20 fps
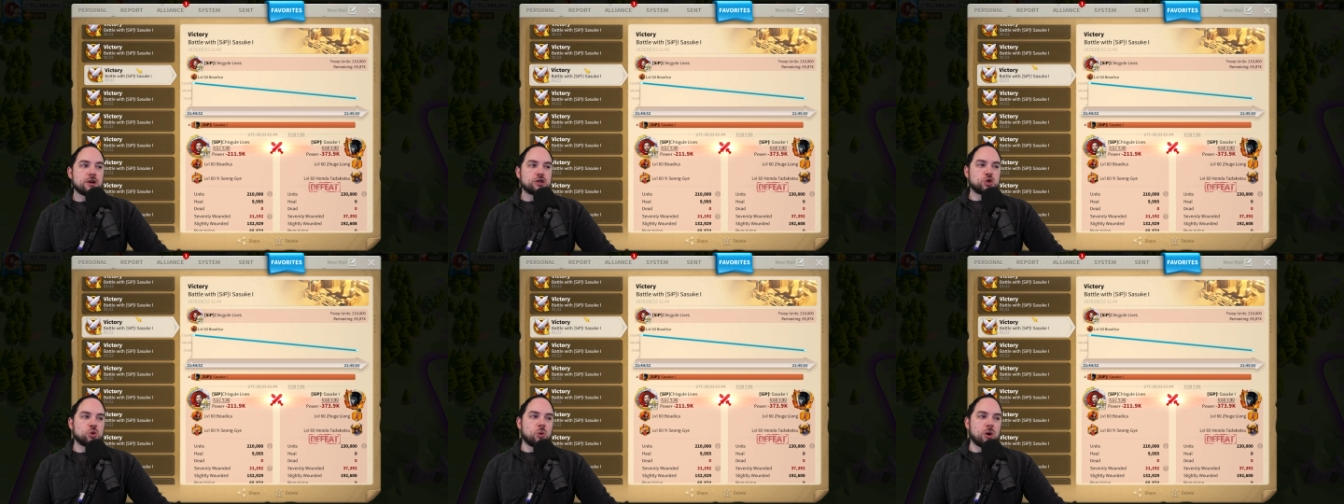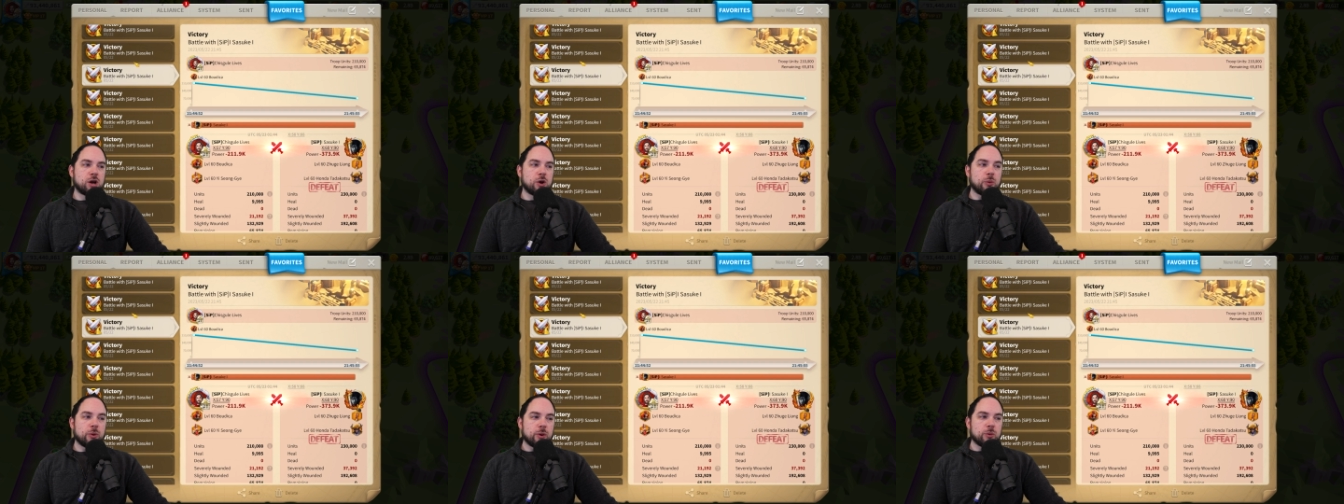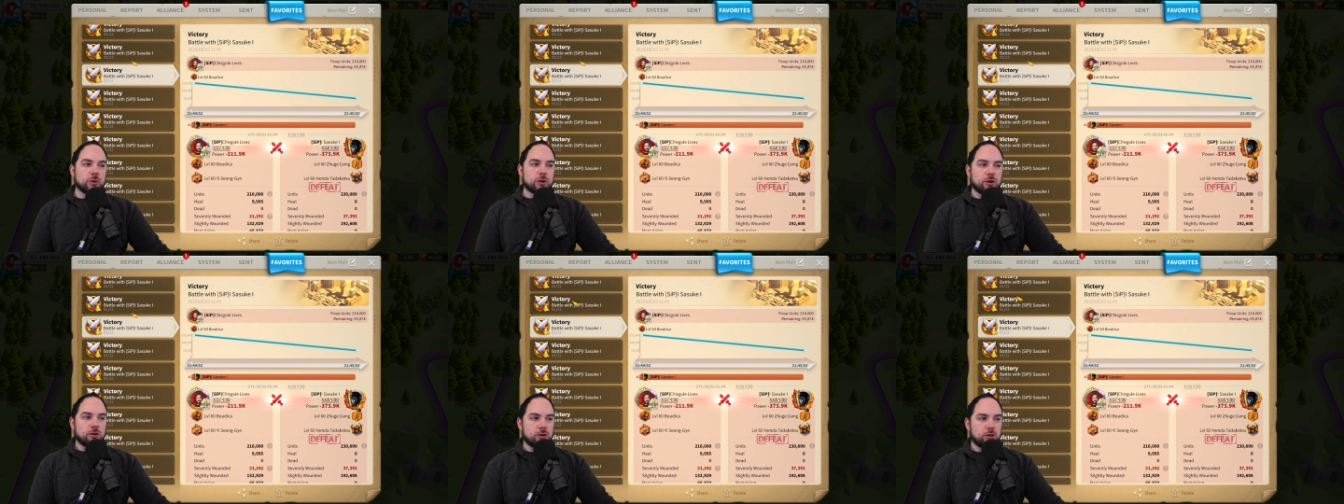So what can we
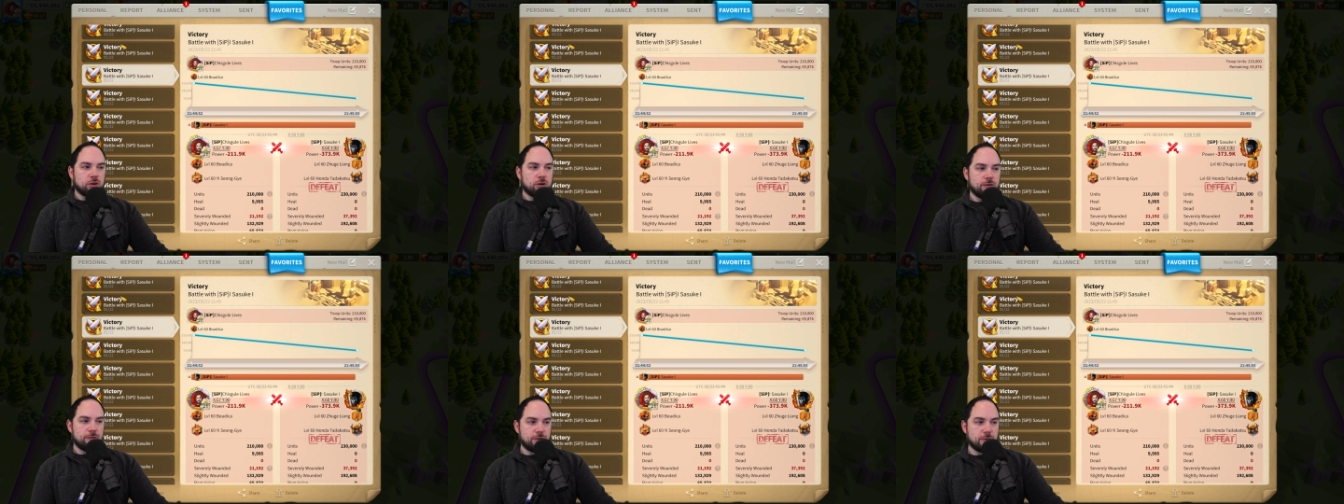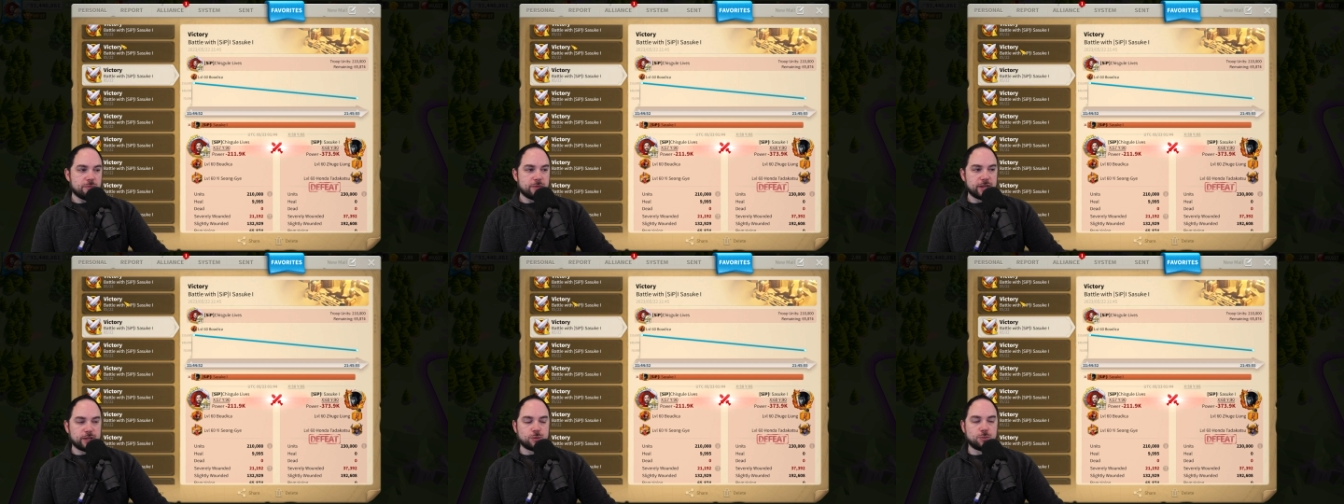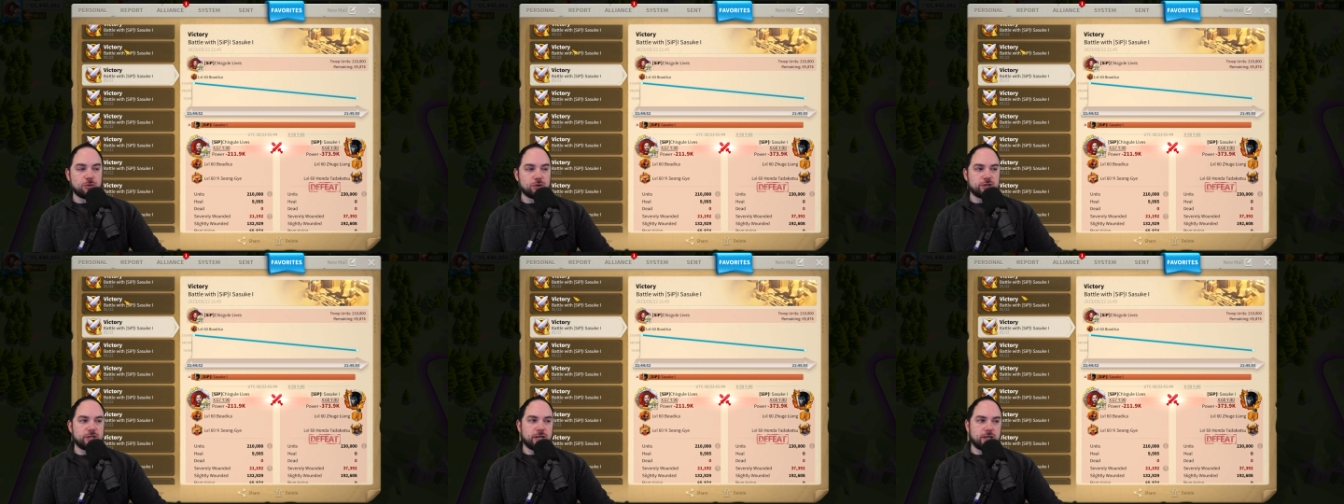learn from this
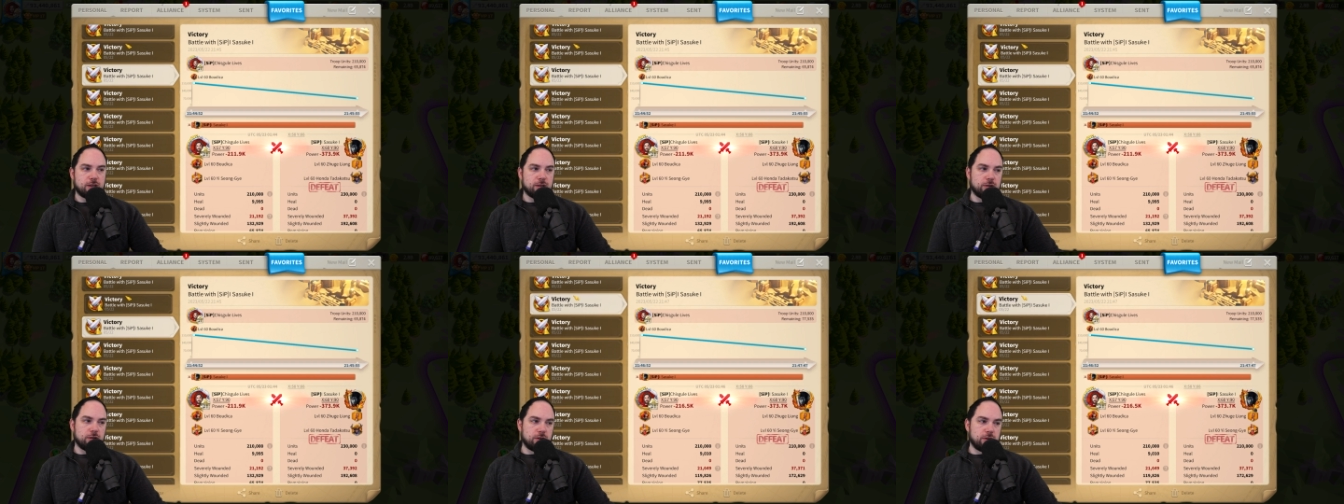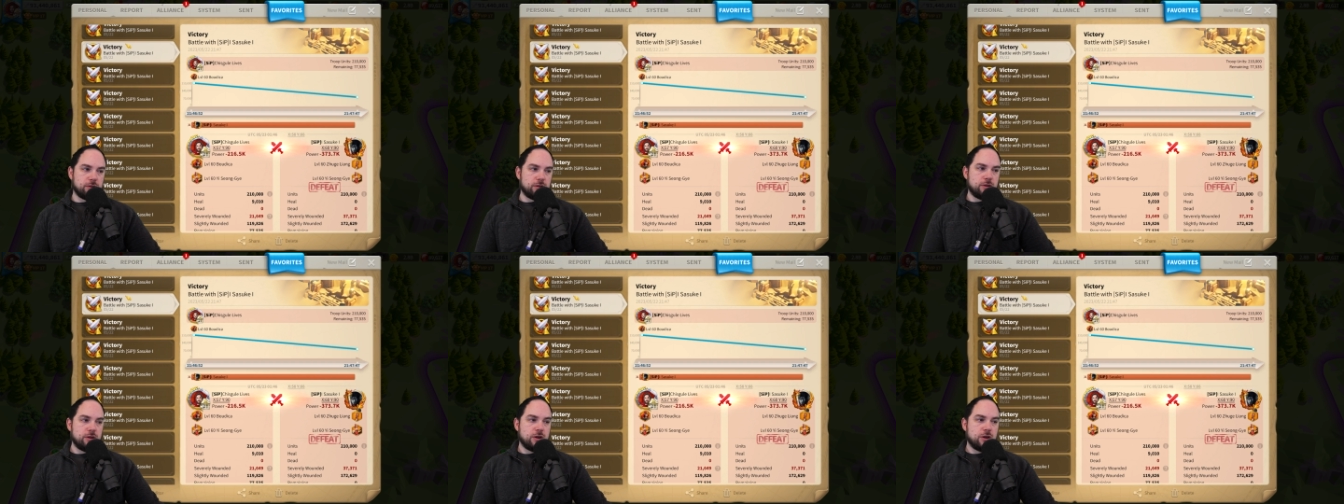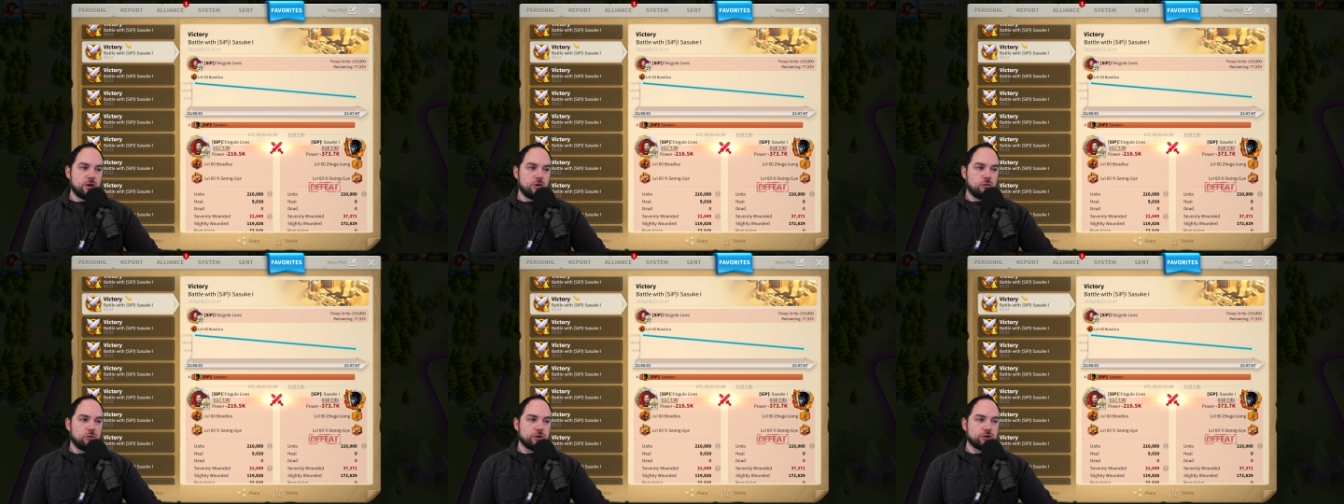particular
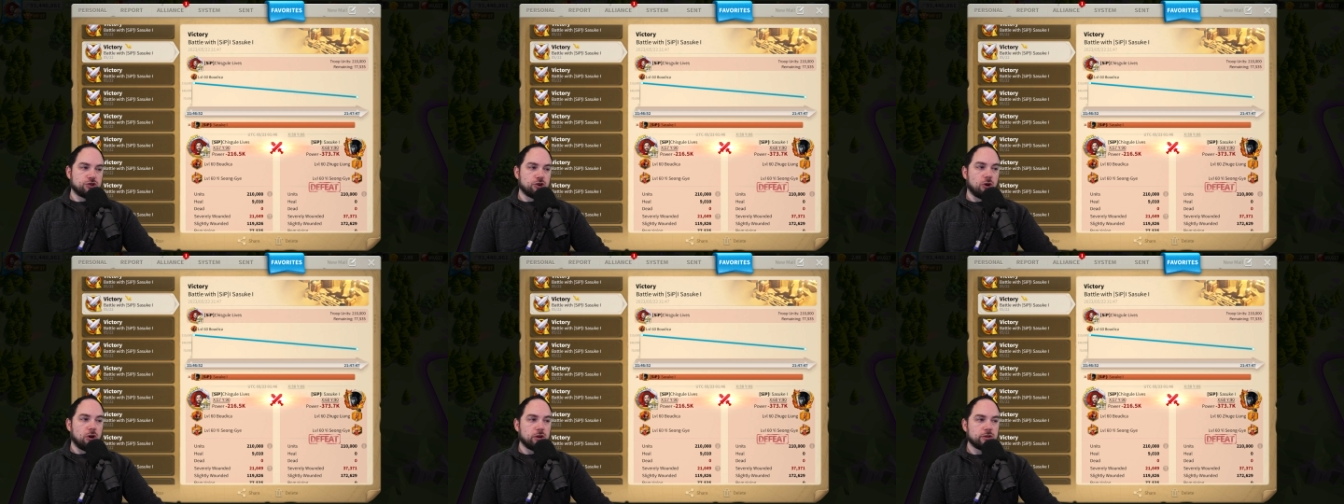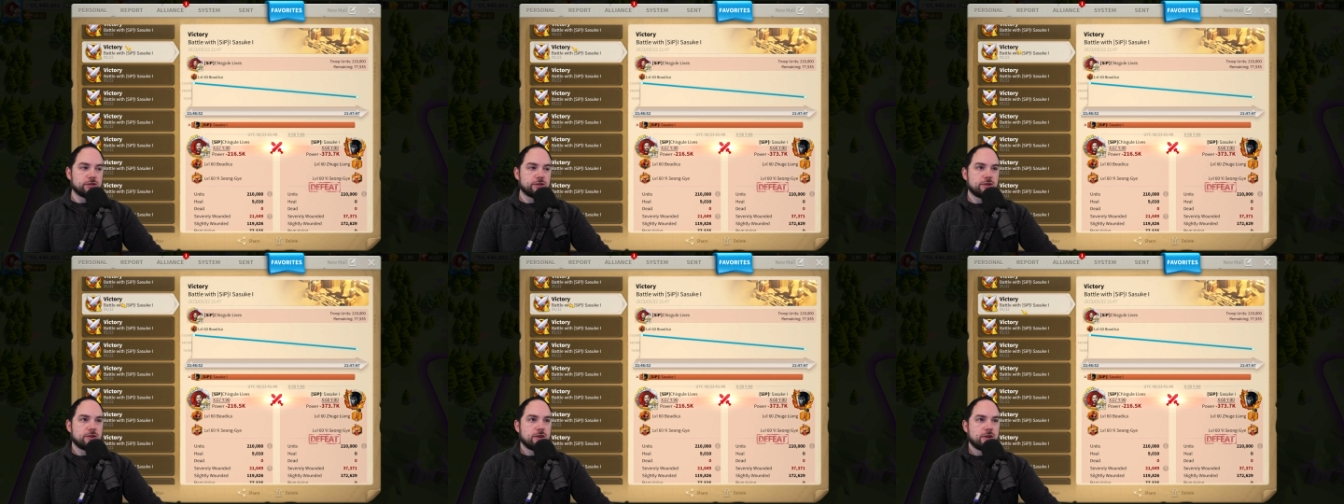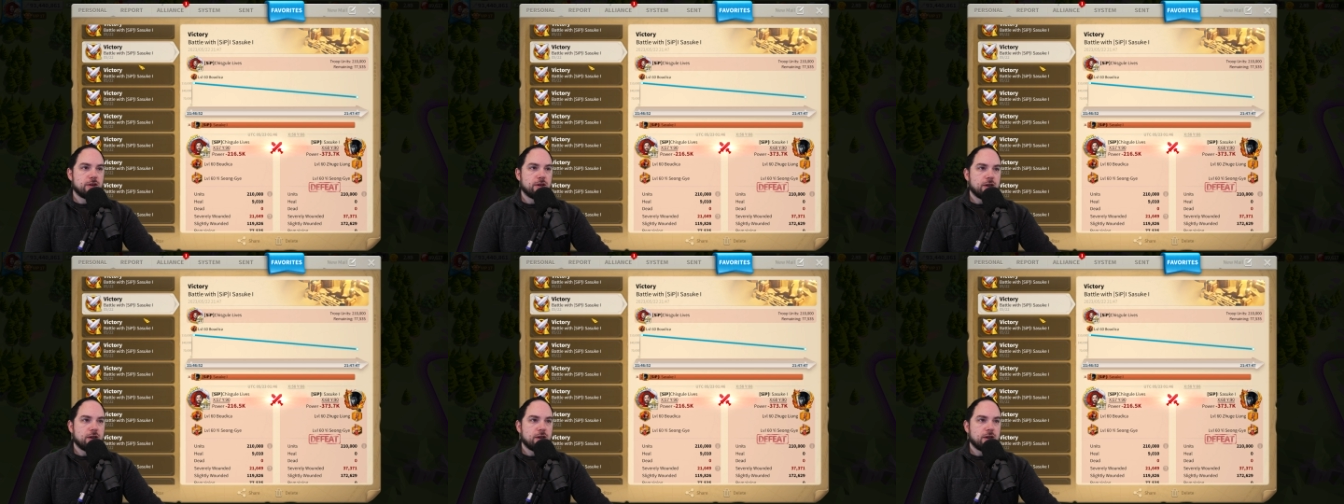result?